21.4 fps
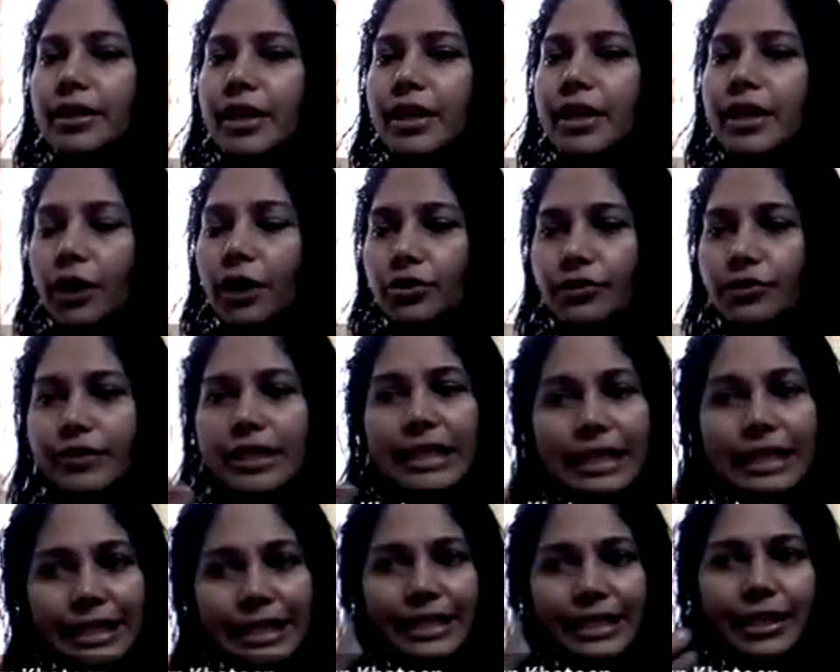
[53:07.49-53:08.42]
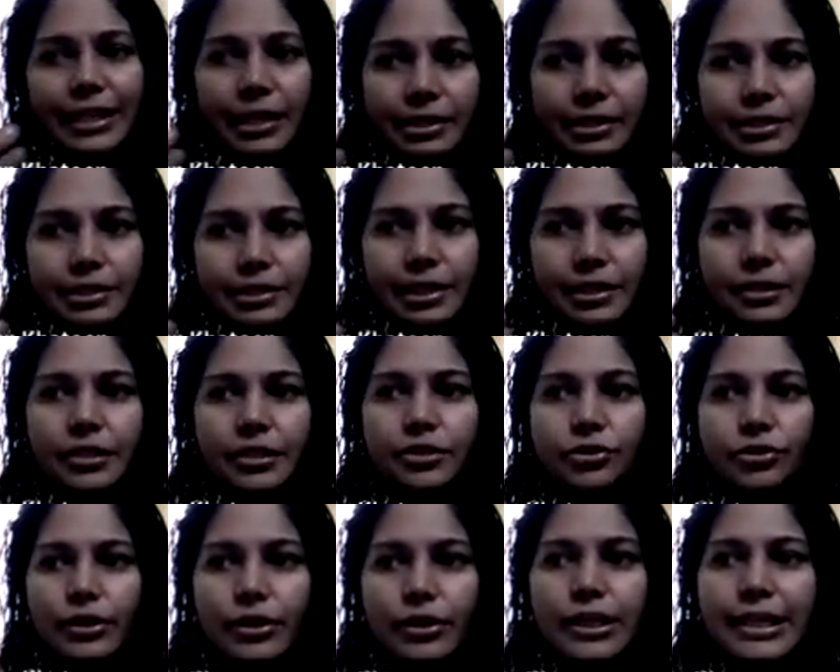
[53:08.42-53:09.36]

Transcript: how do we clean our skin so